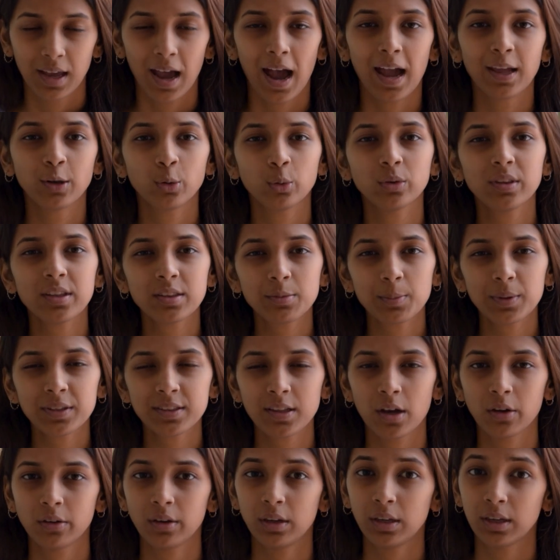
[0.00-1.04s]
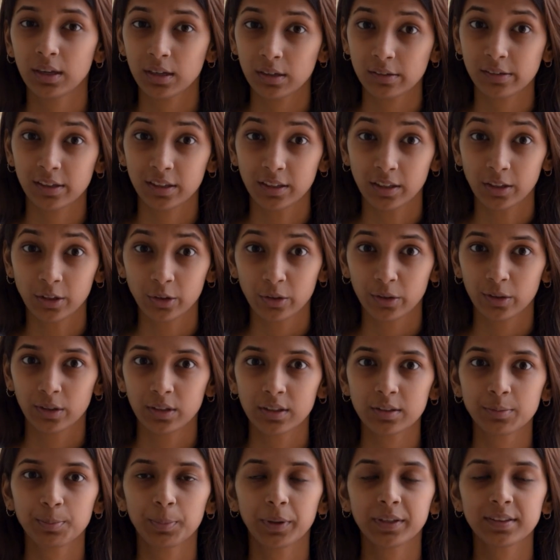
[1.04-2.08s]
I know this may sound a little
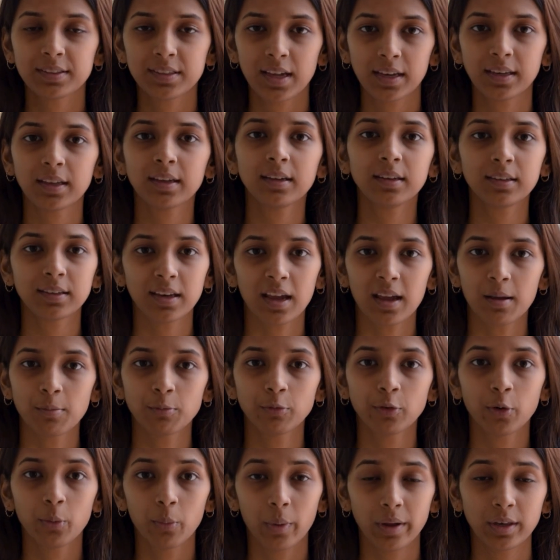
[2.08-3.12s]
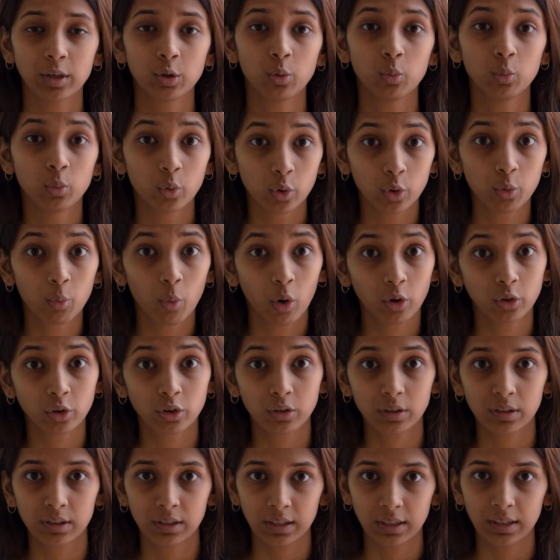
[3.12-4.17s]
ridiculous, but setting a time for when you would want
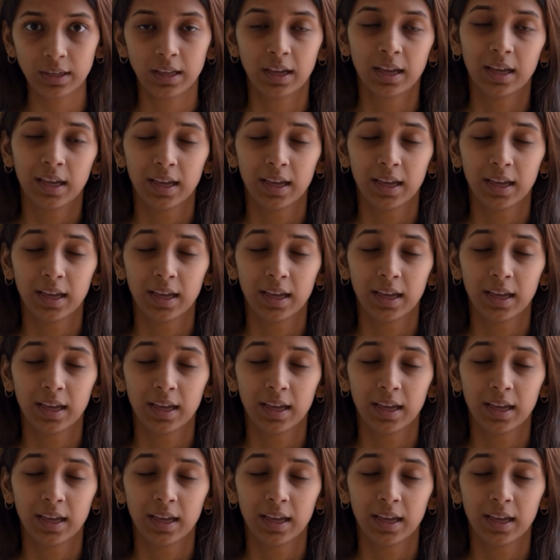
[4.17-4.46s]
to read